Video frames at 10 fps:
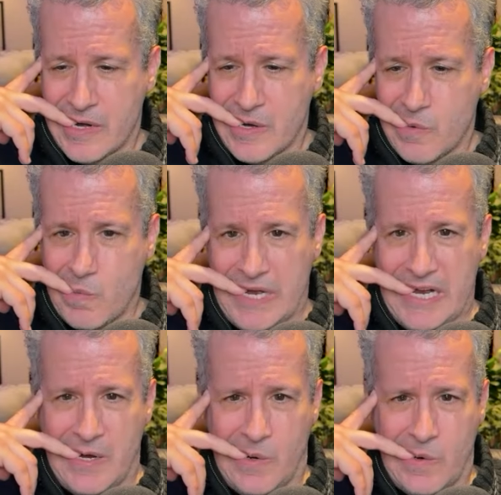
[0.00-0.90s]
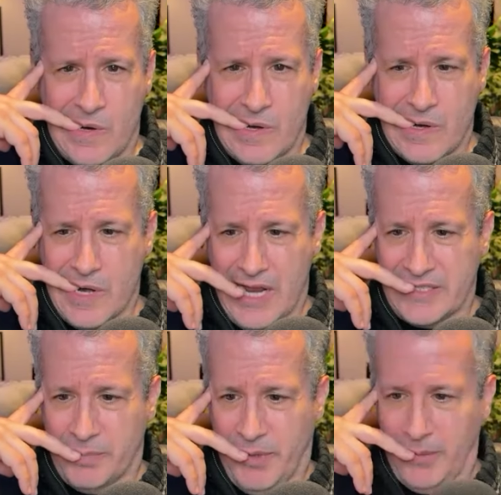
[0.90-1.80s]
Wow. That's
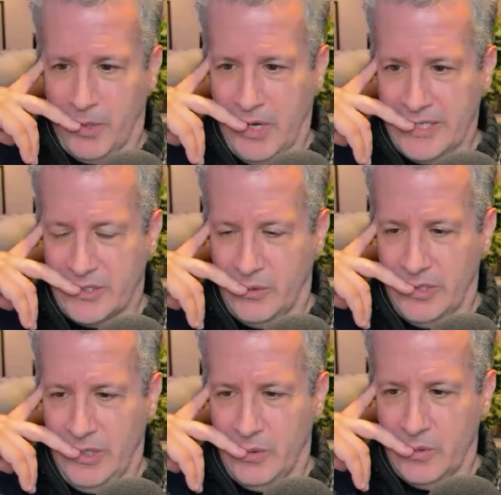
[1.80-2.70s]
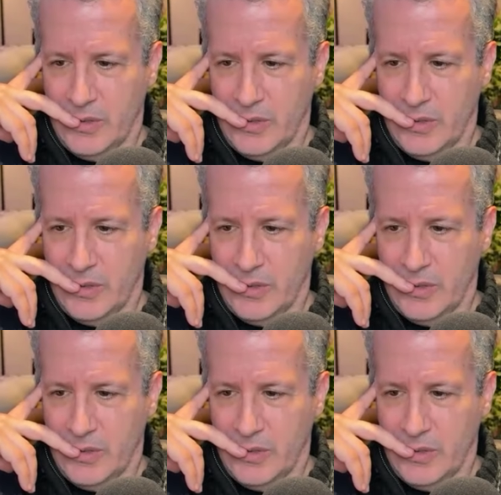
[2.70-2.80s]
a bummer. I don't know.